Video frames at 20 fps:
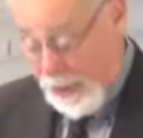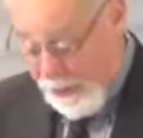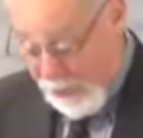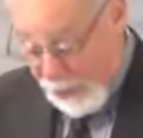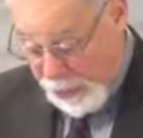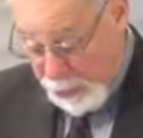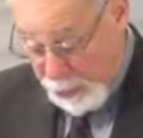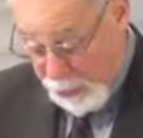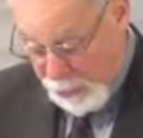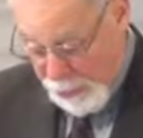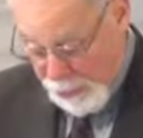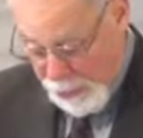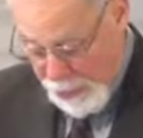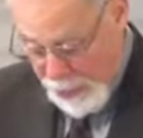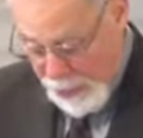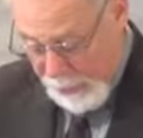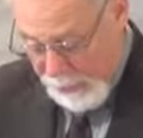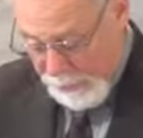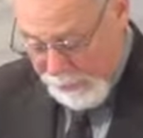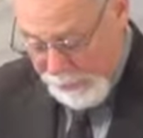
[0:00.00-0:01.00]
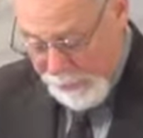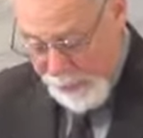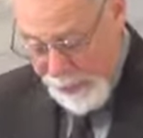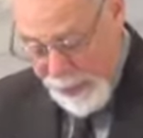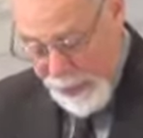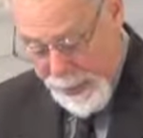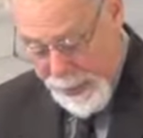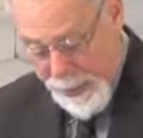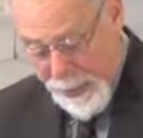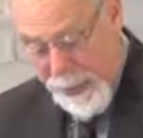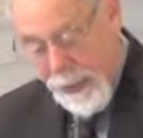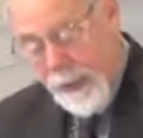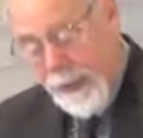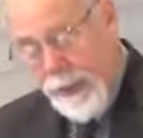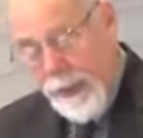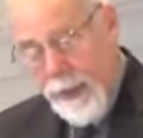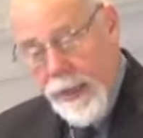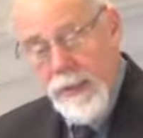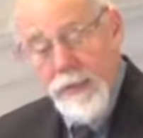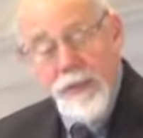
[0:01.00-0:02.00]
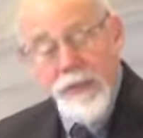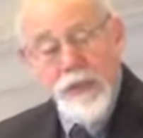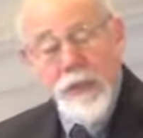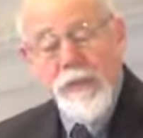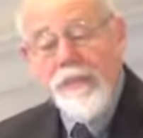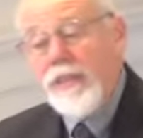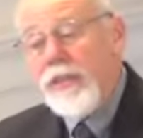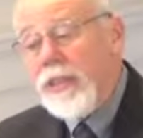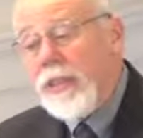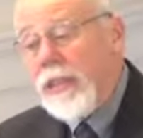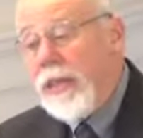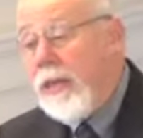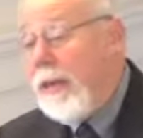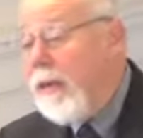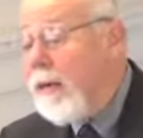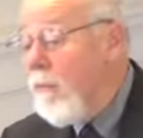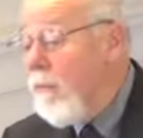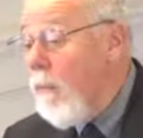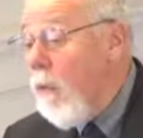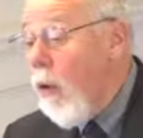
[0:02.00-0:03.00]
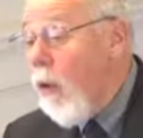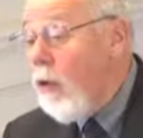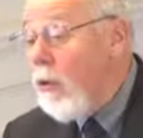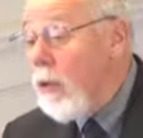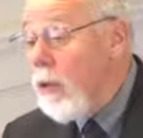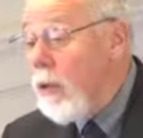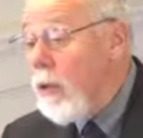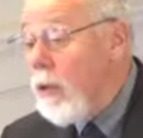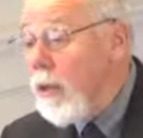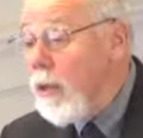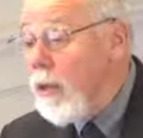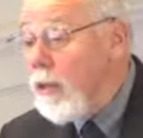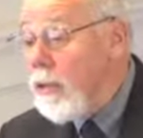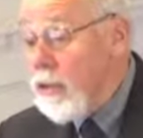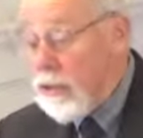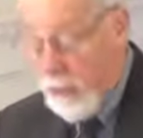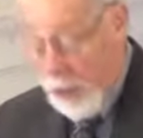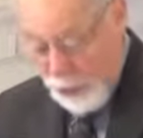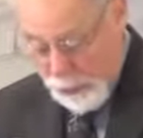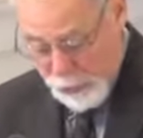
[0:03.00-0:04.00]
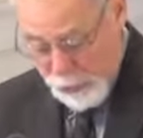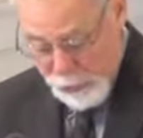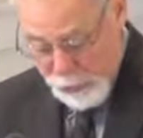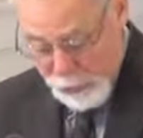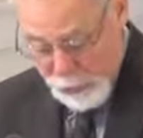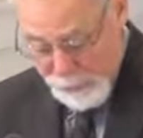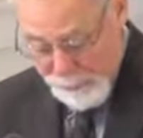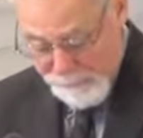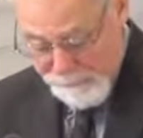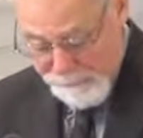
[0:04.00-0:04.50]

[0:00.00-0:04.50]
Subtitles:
individual freedom, and shifting moral structures.